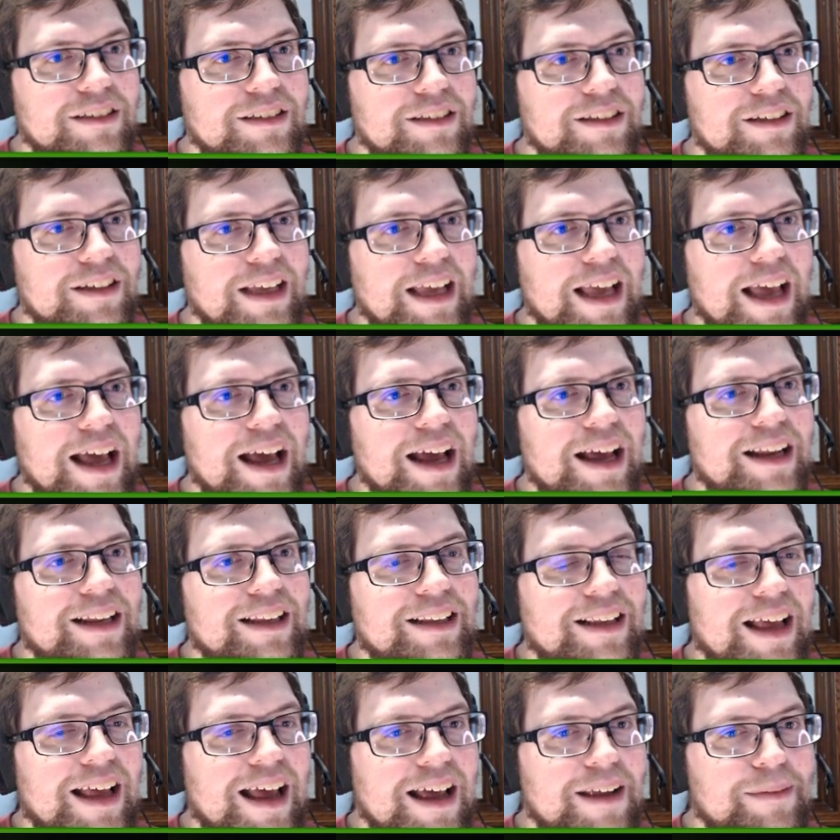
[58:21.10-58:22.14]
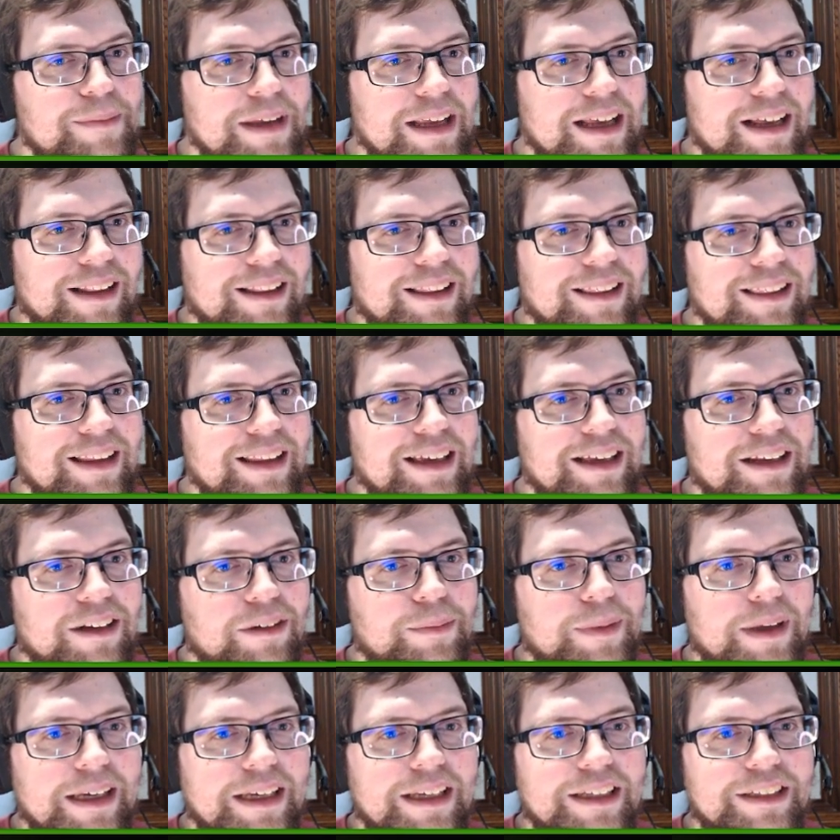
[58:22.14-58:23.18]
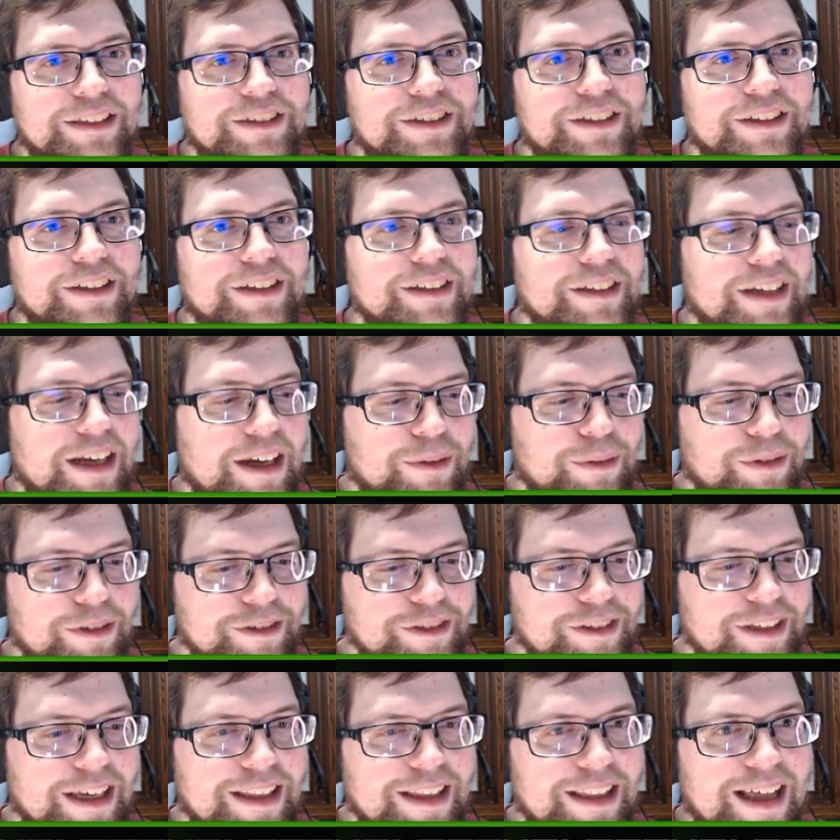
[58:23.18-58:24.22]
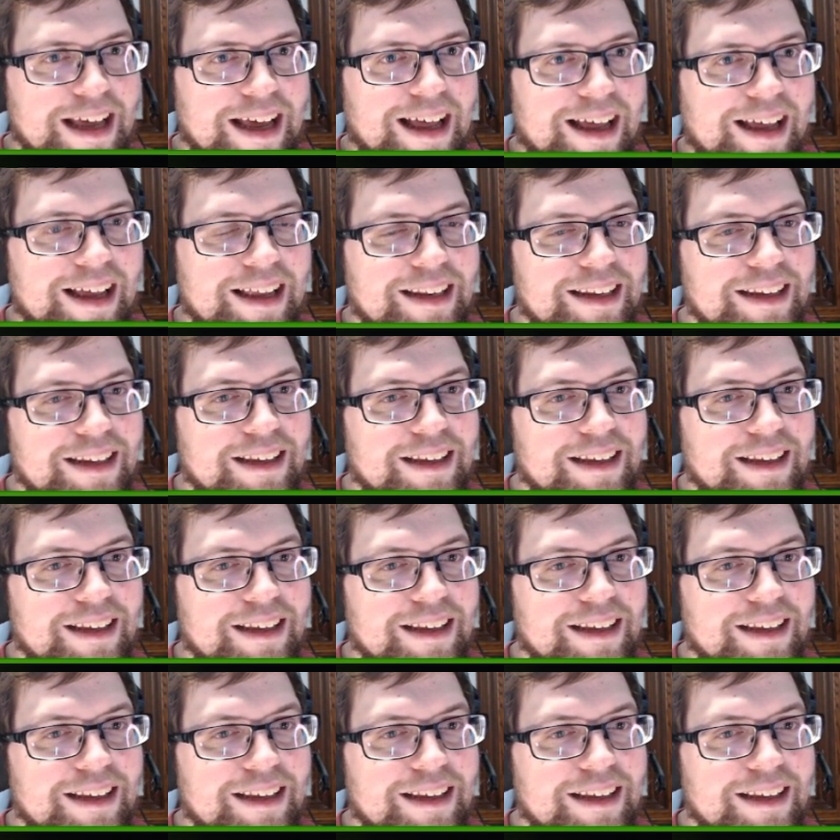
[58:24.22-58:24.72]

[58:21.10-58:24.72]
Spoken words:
Well, you had me a little bit concerned, I will say that.